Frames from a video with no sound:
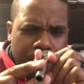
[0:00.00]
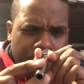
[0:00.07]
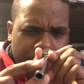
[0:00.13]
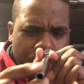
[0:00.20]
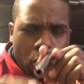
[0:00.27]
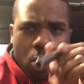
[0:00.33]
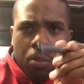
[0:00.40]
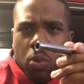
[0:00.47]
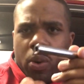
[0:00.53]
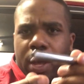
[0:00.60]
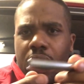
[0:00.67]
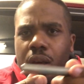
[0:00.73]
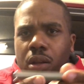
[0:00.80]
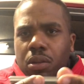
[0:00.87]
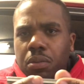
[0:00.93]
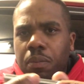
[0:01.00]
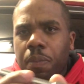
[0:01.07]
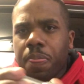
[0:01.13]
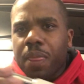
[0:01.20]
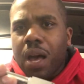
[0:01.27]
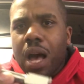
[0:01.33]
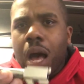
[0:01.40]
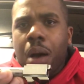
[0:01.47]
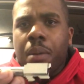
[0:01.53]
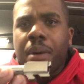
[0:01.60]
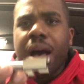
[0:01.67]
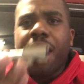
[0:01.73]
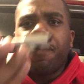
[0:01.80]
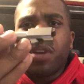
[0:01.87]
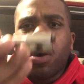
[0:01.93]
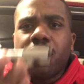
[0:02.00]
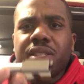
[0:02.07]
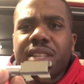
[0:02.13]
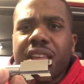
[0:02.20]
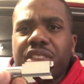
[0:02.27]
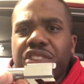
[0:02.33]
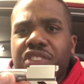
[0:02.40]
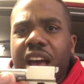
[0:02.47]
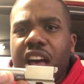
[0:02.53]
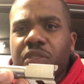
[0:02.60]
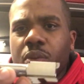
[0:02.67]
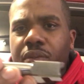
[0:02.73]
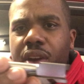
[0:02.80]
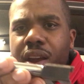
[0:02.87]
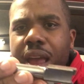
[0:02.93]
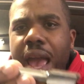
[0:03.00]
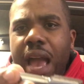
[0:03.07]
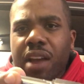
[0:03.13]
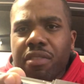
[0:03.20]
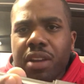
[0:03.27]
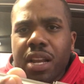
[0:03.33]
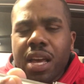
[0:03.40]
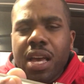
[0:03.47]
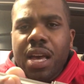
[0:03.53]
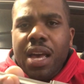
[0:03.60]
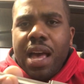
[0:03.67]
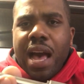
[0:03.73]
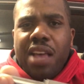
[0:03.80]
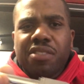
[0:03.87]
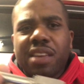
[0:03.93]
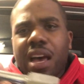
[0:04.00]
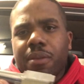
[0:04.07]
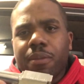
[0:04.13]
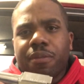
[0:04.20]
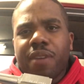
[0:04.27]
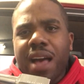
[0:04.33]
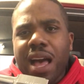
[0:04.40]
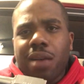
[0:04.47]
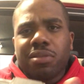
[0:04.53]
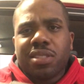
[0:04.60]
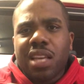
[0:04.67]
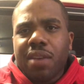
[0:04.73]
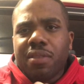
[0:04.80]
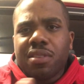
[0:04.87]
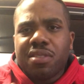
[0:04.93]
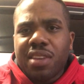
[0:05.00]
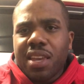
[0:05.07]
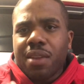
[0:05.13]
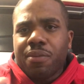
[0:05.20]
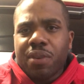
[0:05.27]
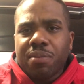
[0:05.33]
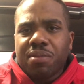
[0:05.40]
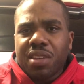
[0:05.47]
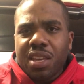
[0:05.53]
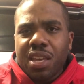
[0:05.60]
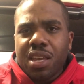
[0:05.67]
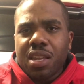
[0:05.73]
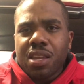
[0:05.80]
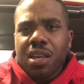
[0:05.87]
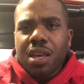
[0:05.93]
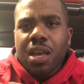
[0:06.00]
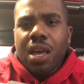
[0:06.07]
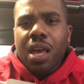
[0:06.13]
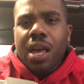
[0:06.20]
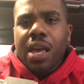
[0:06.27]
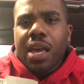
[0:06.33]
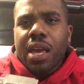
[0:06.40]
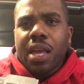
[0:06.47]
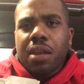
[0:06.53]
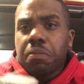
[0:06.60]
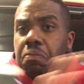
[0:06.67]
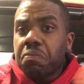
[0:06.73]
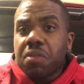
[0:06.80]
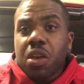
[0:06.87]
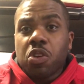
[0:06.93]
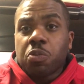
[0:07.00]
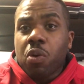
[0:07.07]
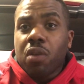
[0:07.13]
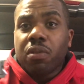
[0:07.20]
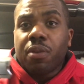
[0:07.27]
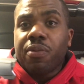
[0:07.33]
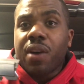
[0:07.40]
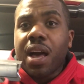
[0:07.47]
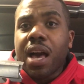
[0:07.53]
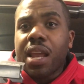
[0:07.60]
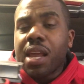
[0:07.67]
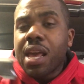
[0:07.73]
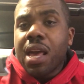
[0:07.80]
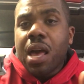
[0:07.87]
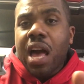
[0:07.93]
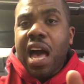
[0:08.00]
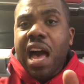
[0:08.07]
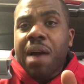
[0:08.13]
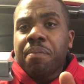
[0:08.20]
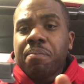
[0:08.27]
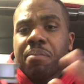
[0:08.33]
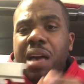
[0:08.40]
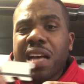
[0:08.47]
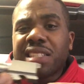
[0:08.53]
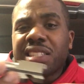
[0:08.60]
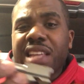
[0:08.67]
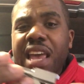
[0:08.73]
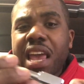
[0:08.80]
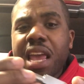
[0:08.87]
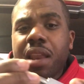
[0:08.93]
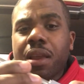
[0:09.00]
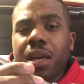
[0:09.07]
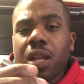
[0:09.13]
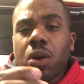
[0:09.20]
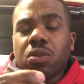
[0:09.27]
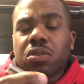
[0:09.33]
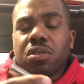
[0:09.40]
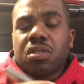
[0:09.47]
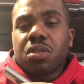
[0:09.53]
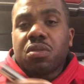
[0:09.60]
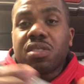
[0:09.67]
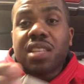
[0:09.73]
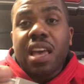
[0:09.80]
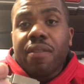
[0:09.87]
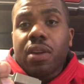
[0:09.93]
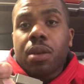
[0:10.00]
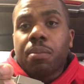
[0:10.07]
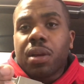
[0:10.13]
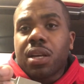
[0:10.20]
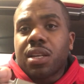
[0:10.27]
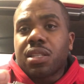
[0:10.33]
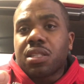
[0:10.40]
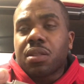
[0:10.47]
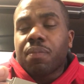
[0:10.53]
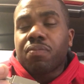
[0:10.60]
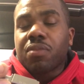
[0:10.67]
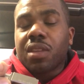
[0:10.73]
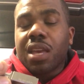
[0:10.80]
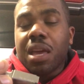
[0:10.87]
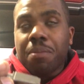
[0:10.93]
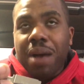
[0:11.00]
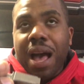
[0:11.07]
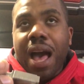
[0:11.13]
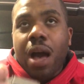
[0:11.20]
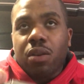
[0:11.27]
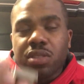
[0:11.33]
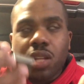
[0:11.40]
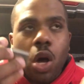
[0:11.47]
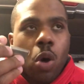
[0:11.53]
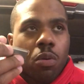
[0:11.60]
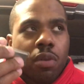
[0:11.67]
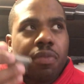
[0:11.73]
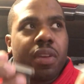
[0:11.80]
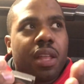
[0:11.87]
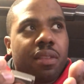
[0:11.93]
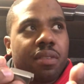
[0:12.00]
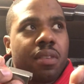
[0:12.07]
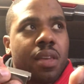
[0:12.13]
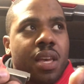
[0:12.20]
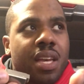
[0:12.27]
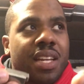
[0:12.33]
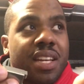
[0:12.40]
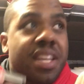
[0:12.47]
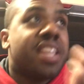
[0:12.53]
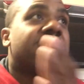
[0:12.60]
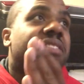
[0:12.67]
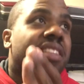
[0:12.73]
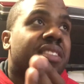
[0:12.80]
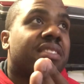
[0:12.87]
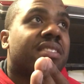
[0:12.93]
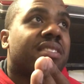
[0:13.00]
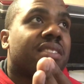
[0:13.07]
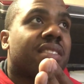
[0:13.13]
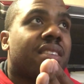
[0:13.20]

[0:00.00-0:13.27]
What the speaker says: performed well. I've noticed that the shots were very accurate. I shot from 5, 7, 10, 15, and it was perfectly fine. I stayed closer to 7 because in my house, the home defense distance